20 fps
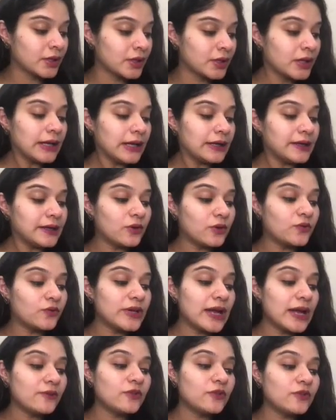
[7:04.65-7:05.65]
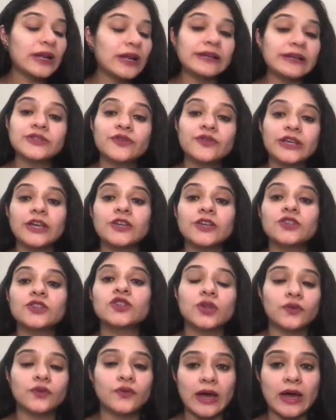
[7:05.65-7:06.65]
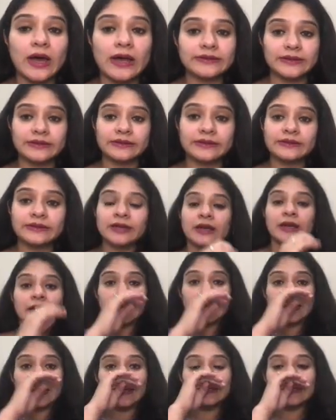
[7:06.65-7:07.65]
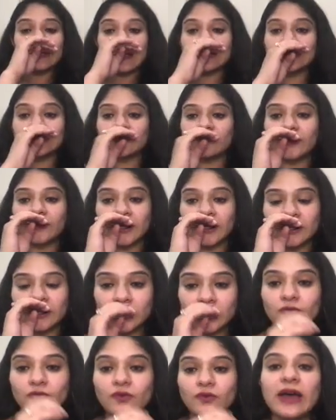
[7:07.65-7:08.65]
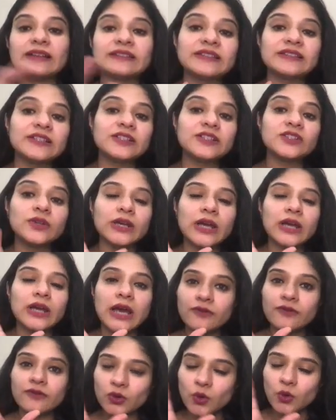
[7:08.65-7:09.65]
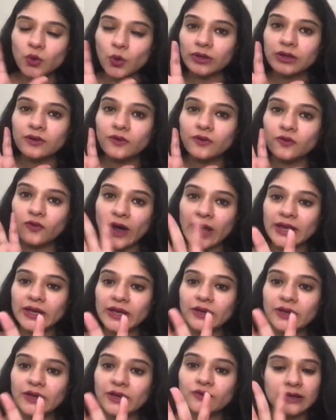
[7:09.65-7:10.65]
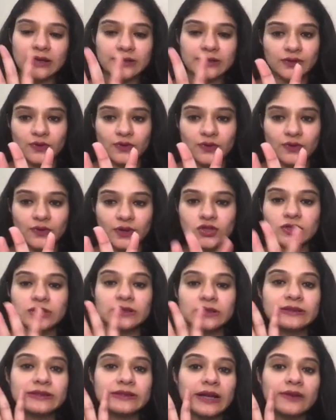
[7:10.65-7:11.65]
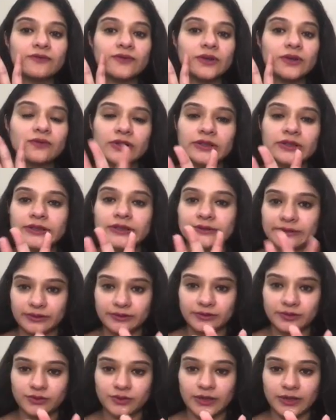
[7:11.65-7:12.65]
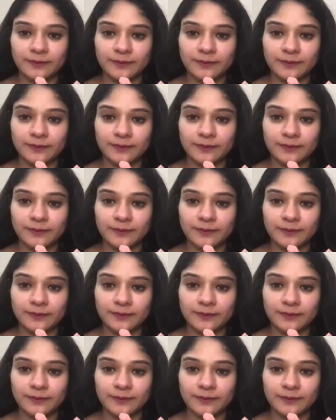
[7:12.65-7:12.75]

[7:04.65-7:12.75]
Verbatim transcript: Now we have classification of acids. In classification of acids, we have in total five classifications that we will discuss today.